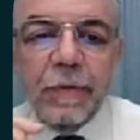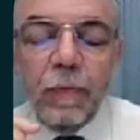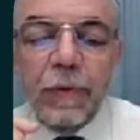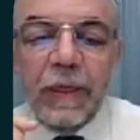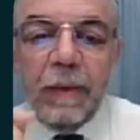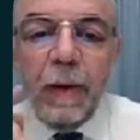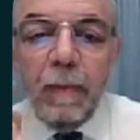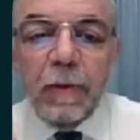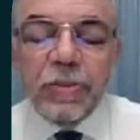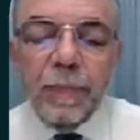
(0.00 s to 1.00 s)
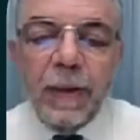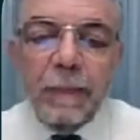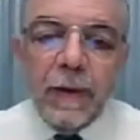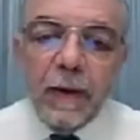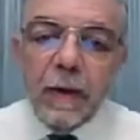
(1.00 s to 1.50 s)
we published a
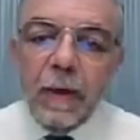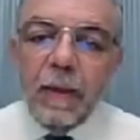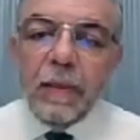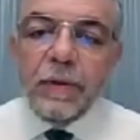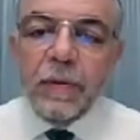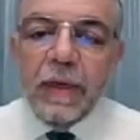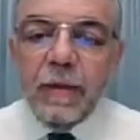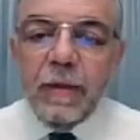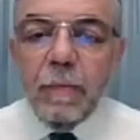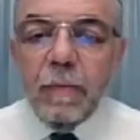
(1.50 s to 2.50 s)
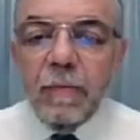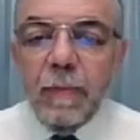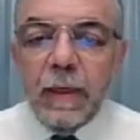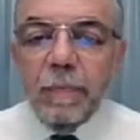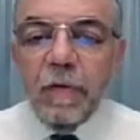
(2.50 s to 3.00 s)
paper together with
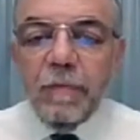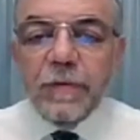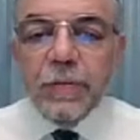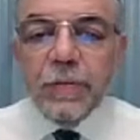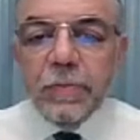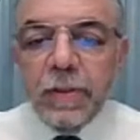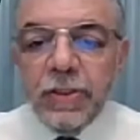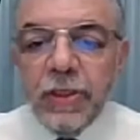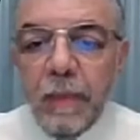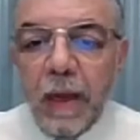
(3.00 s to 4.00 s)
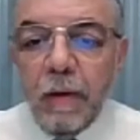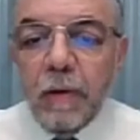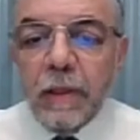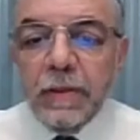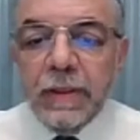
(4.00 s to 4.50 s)
my professor, Dr. Hisham
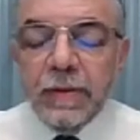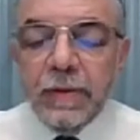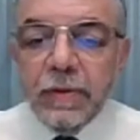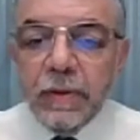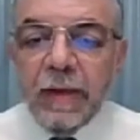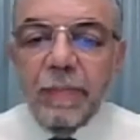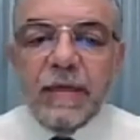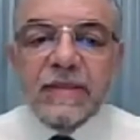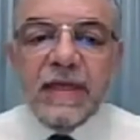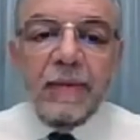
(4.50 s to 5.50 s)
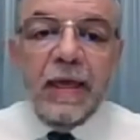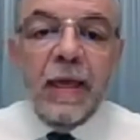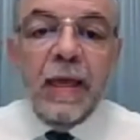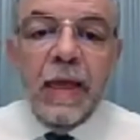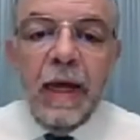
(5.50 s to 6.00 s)
Mawad and Dr. Gamal Sami,
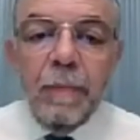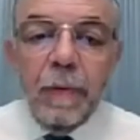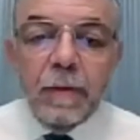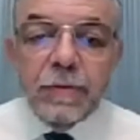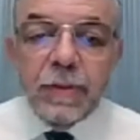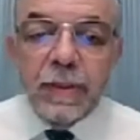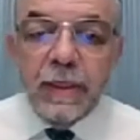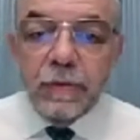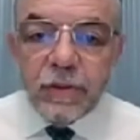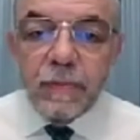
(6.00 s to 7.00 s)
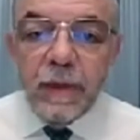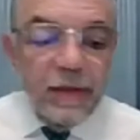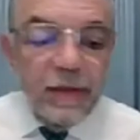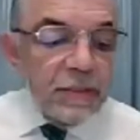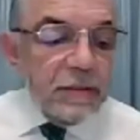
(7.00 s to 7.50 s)
about, it was my
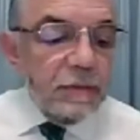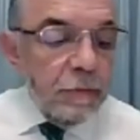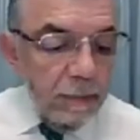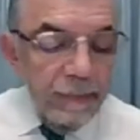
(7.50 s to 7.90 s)
thesis for the